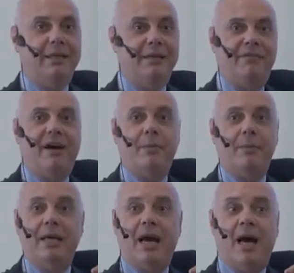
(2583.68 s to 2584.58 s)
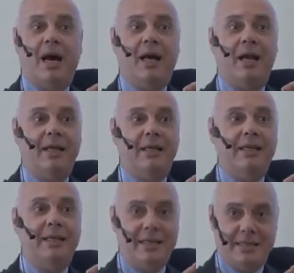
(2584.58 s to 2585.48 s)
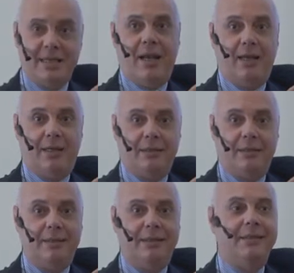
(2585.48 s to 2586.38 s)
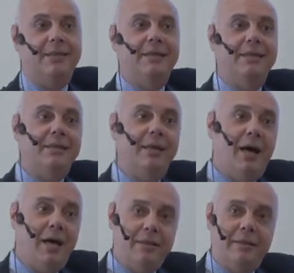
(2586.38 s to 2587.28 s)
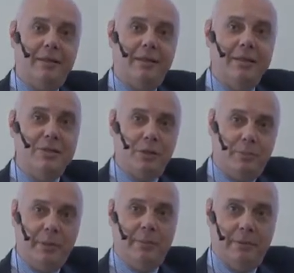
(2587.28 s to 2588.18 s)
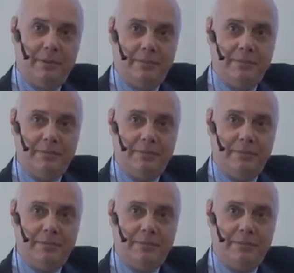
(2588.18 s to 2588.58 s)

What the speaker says: The farmer are the reseller. The hunter is your people.